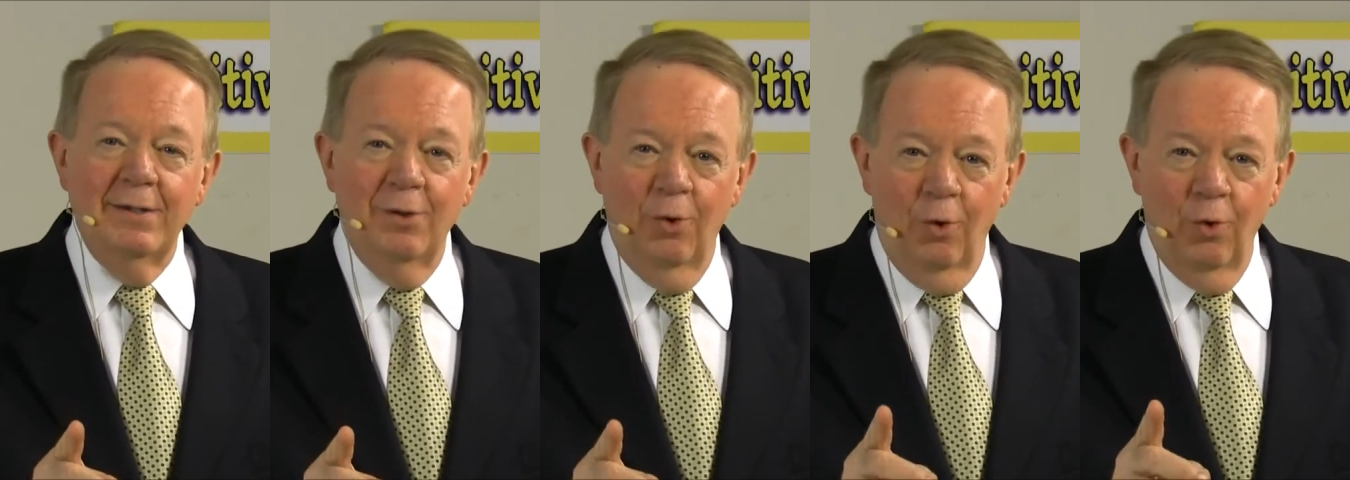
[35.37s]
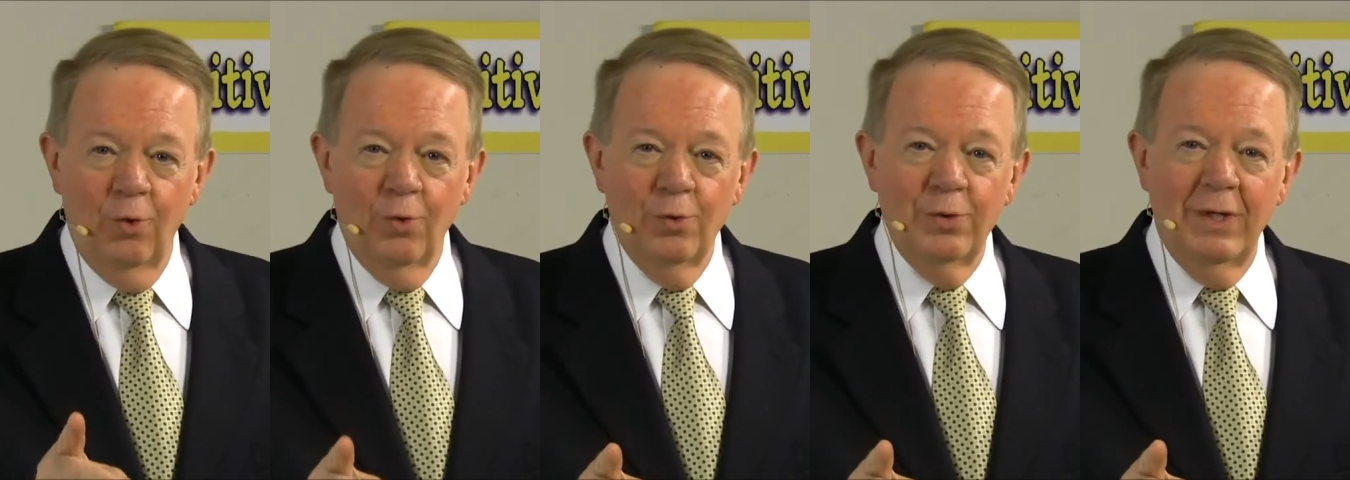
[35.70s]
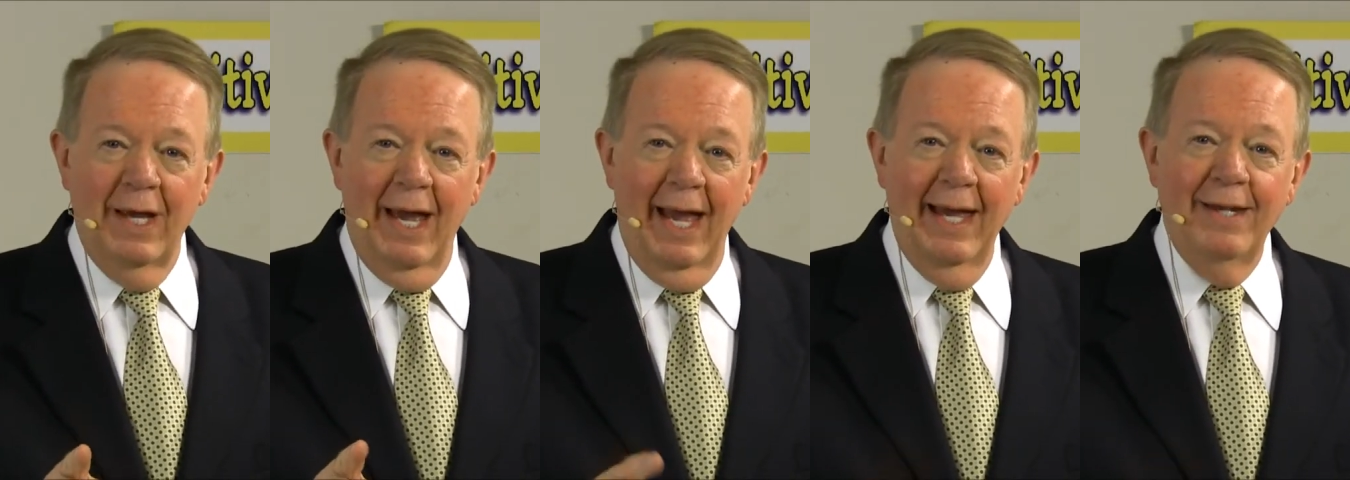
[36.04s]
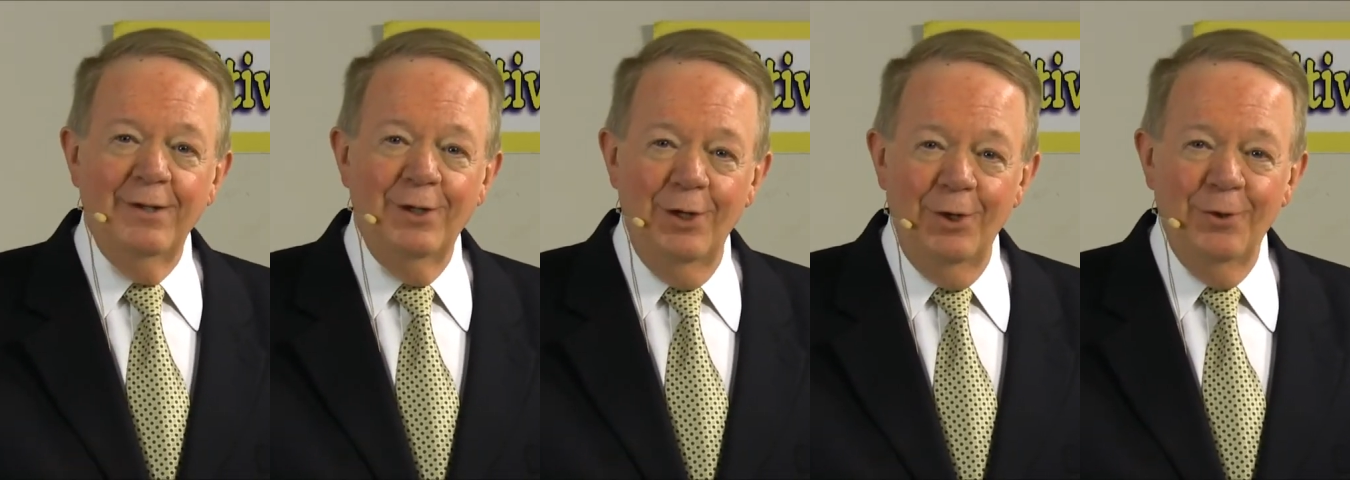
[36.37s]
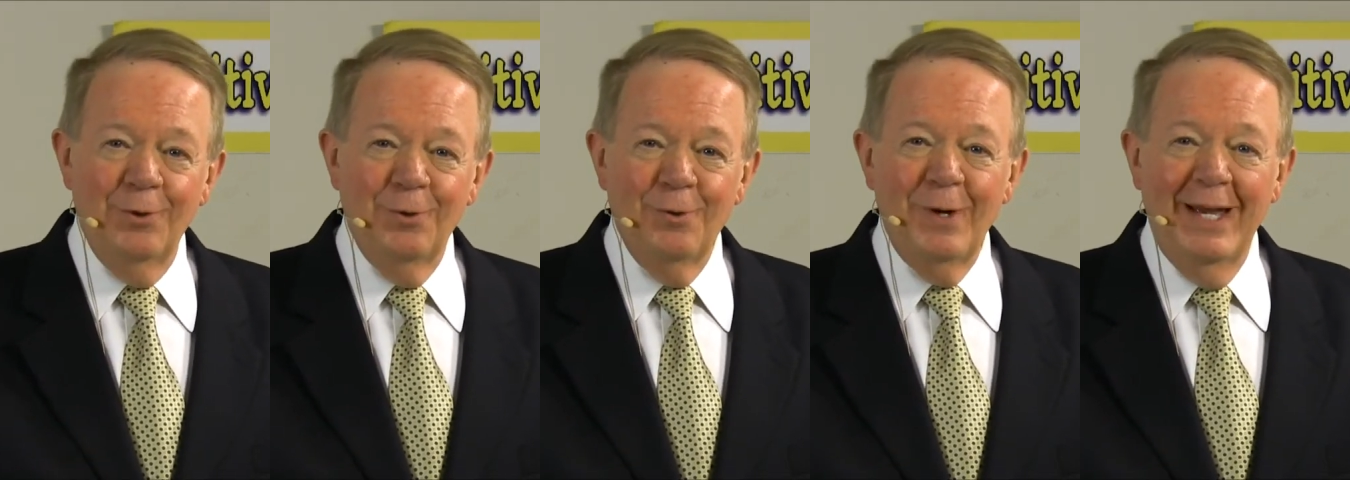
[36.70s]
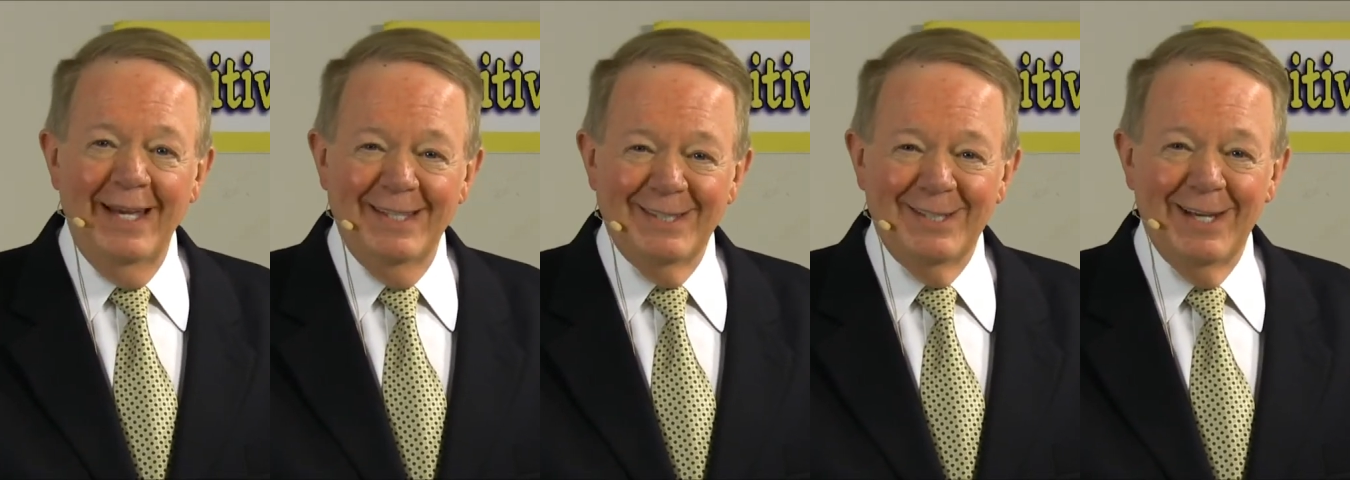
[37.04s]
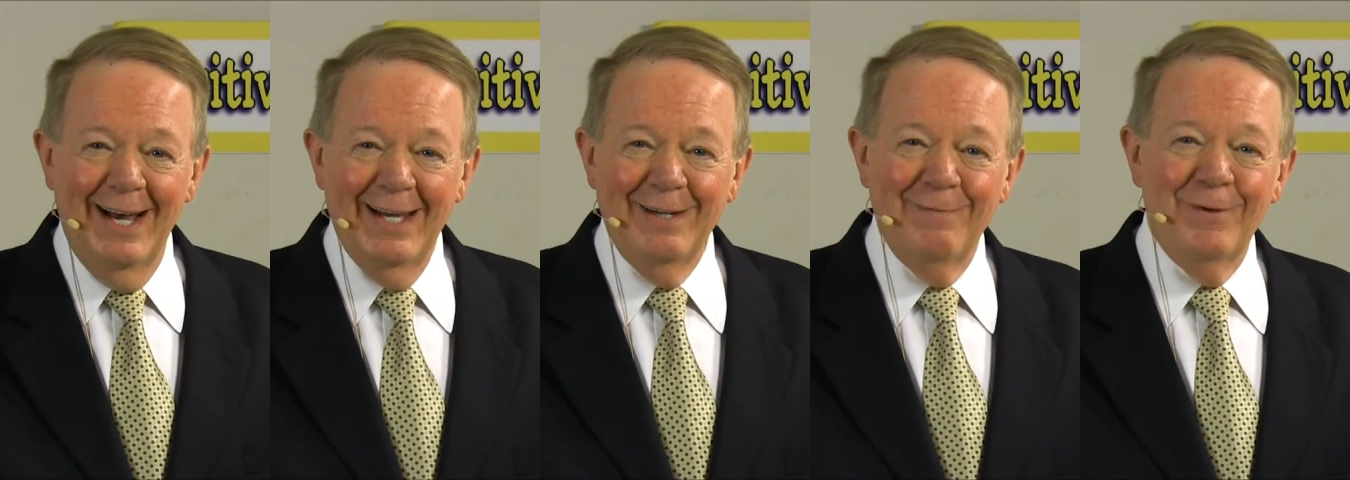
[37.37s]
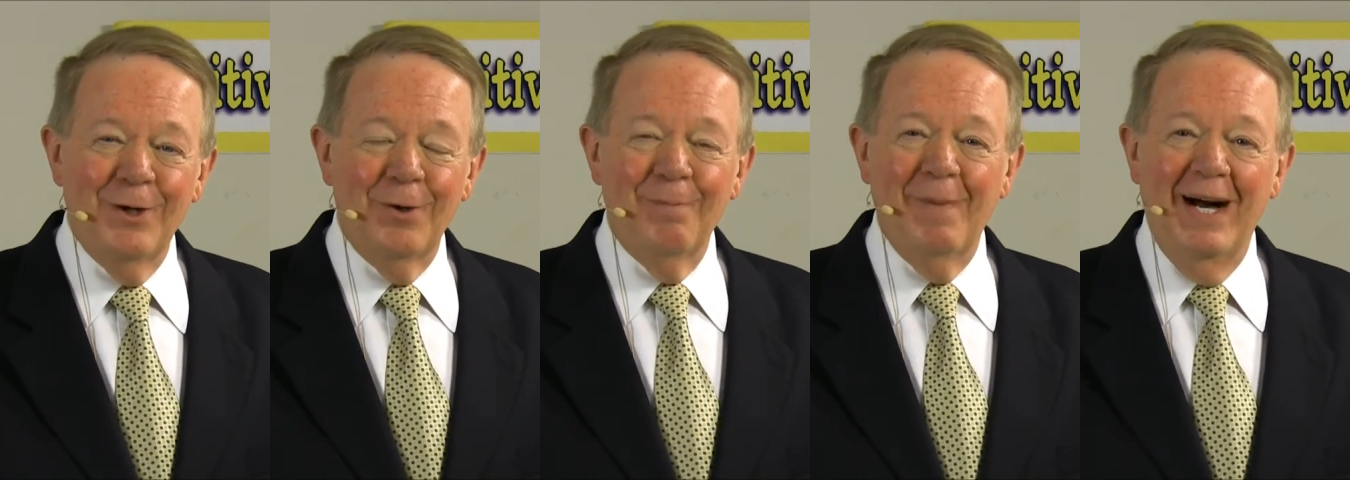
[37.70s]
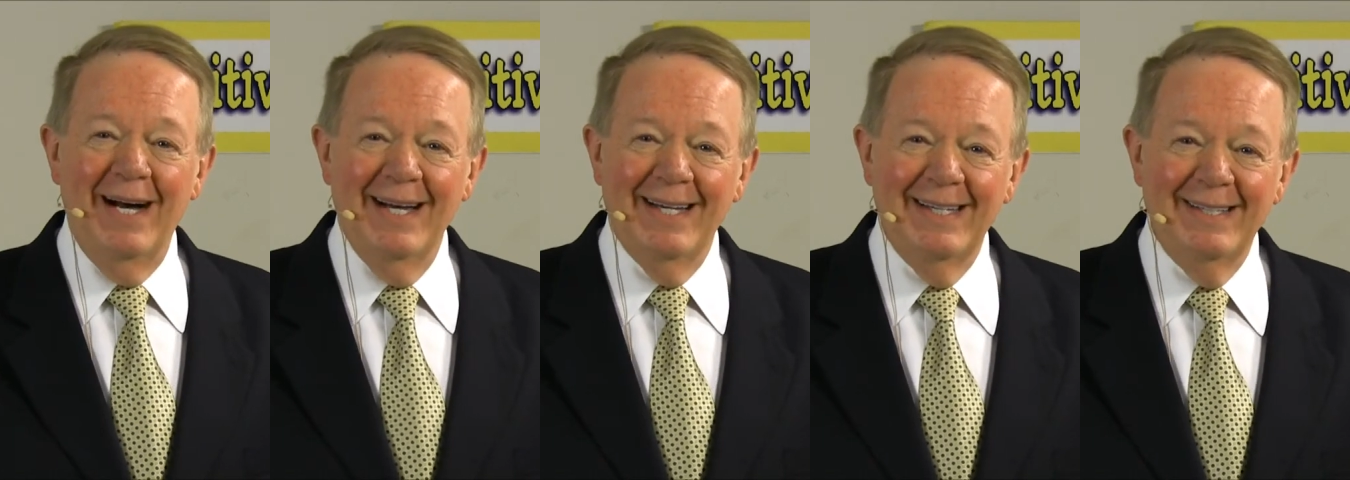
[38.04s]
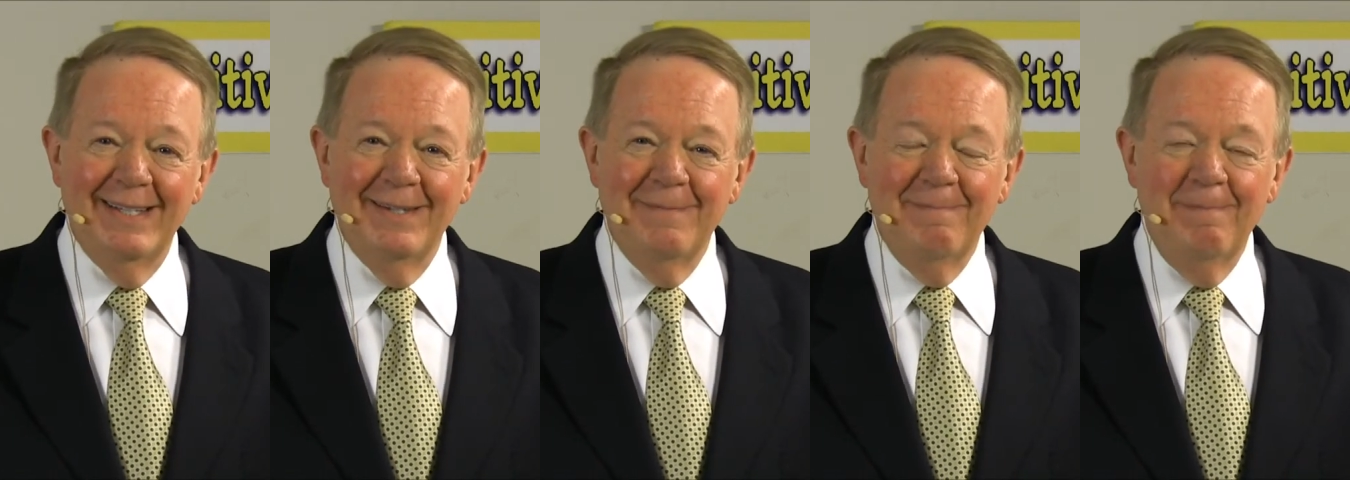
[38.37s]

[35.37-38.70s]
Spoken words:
old and new, inside of your mind.